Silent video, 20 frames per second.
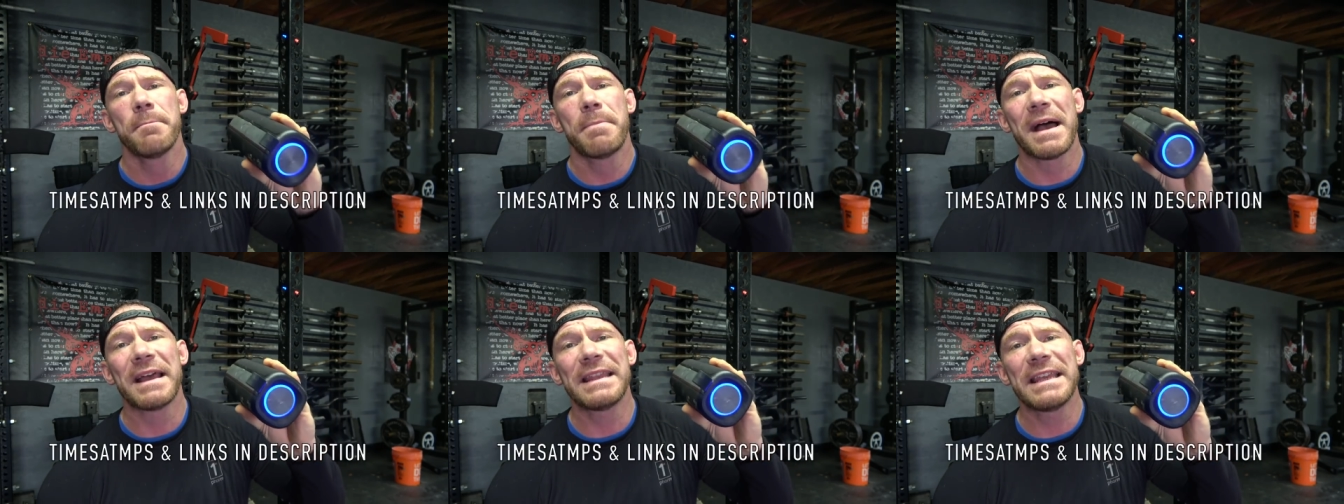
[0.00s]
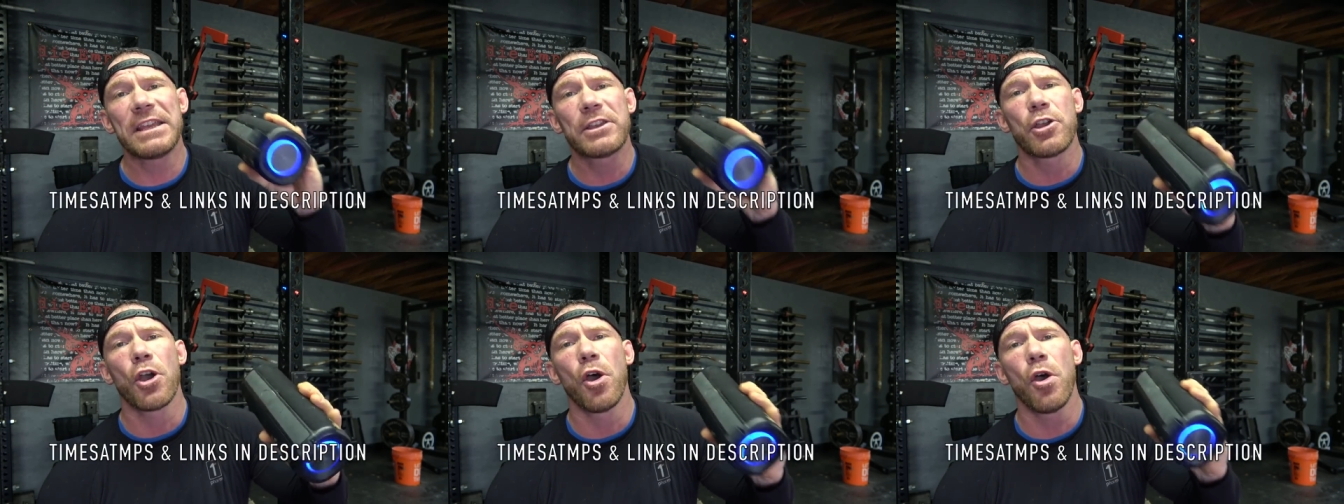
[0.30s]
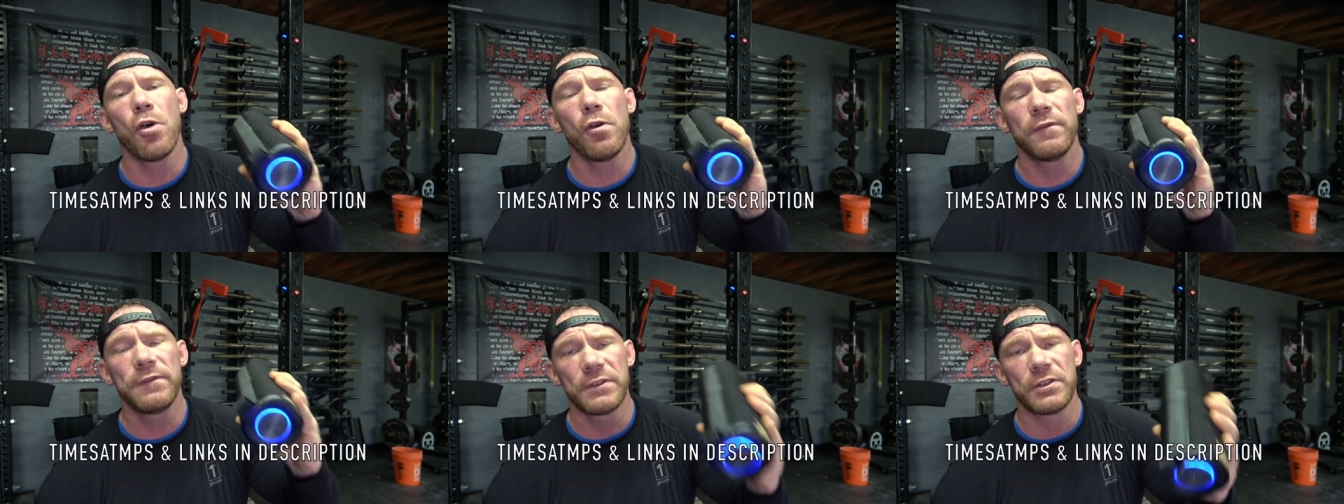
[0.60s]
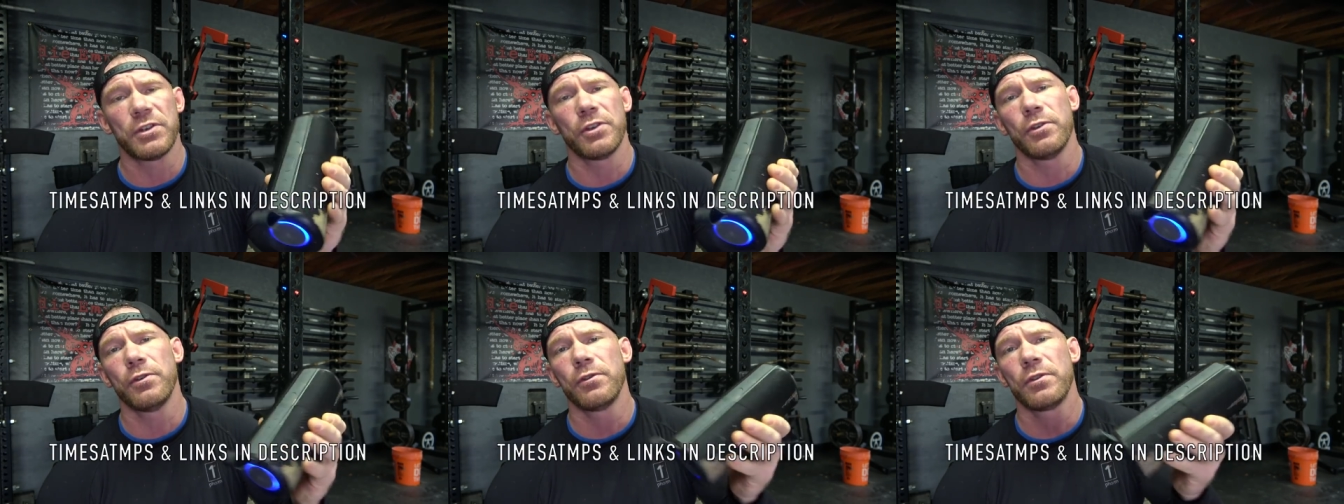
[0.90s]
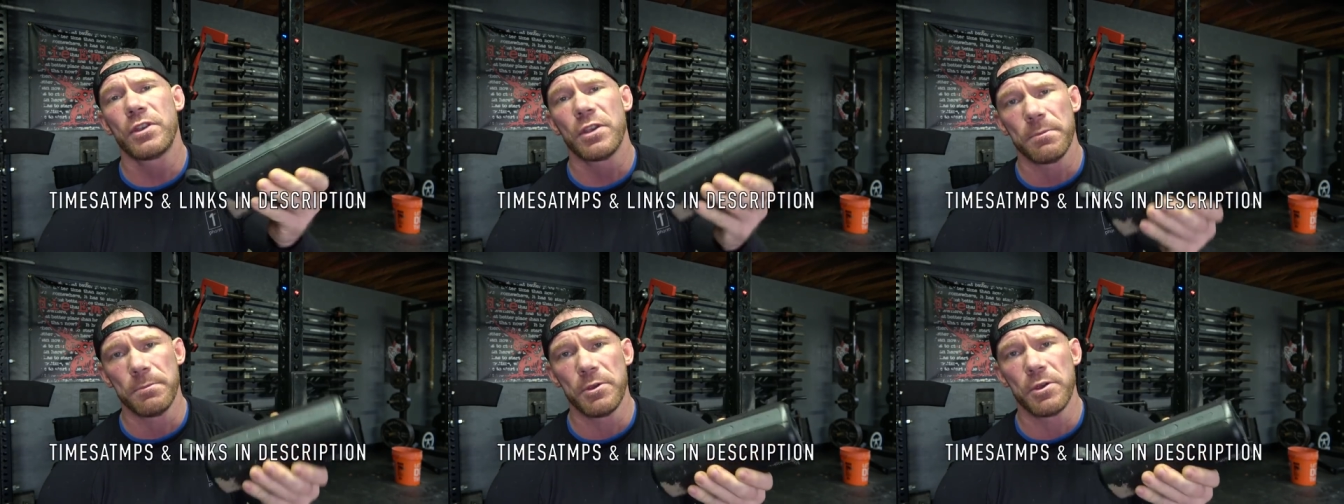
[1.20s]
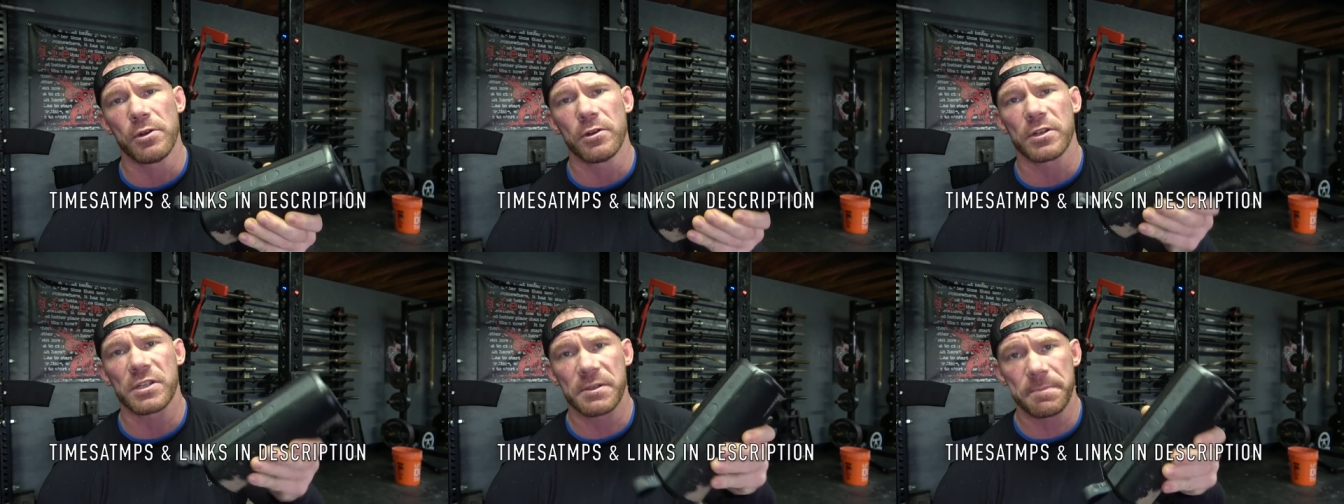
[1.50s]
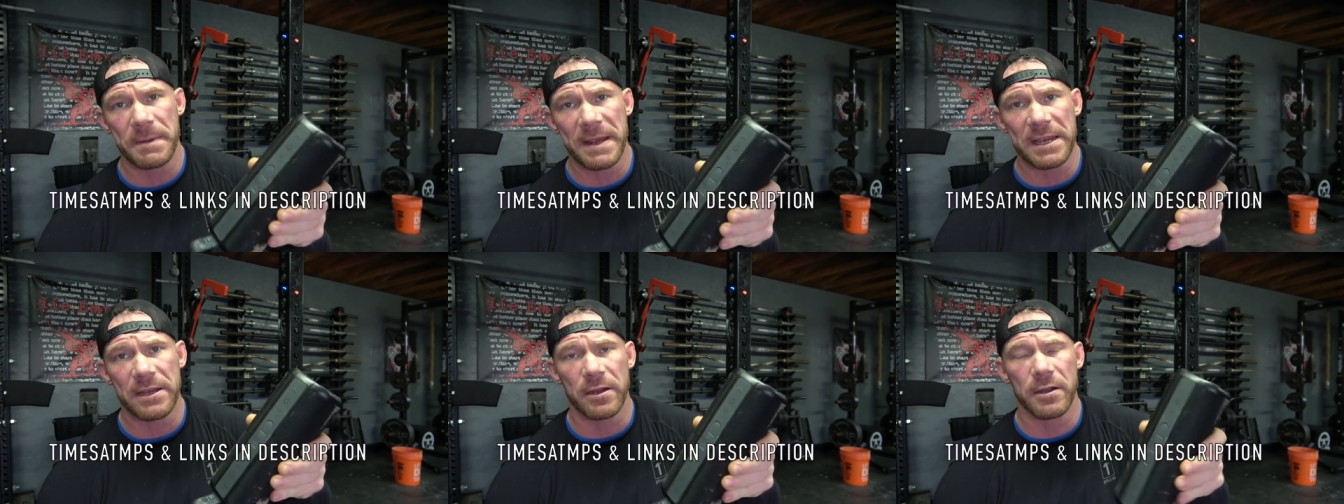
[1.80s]
by the Cove 2 commuter
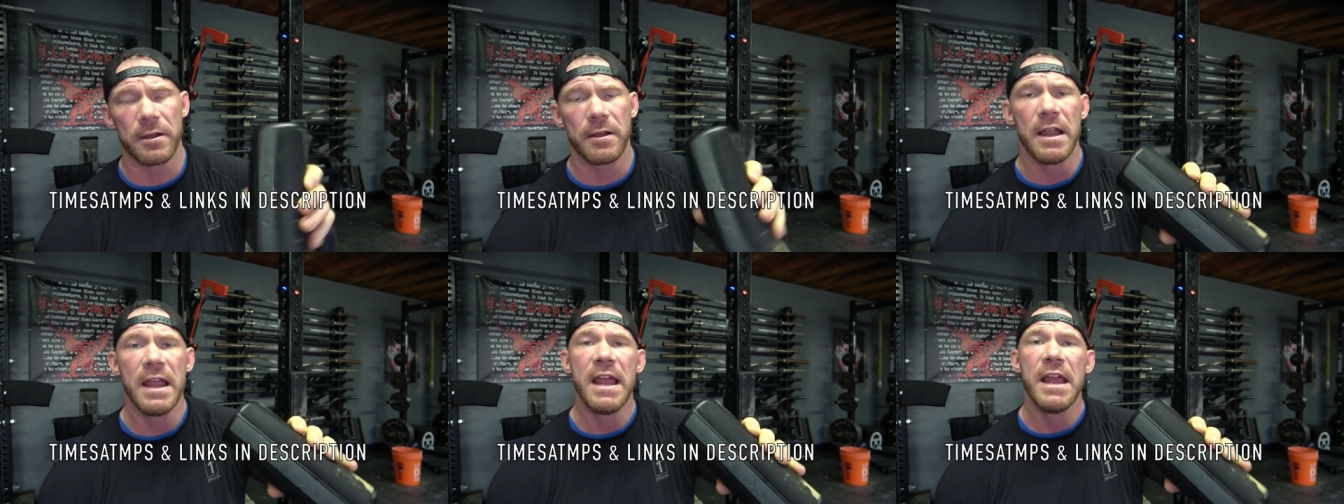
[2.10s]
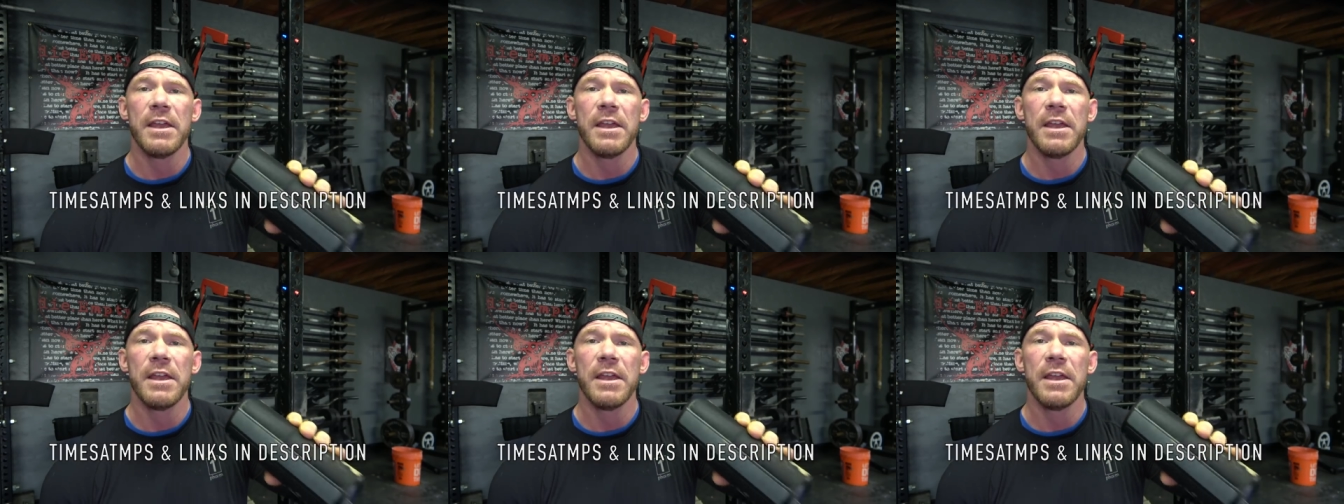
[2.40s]
speaker.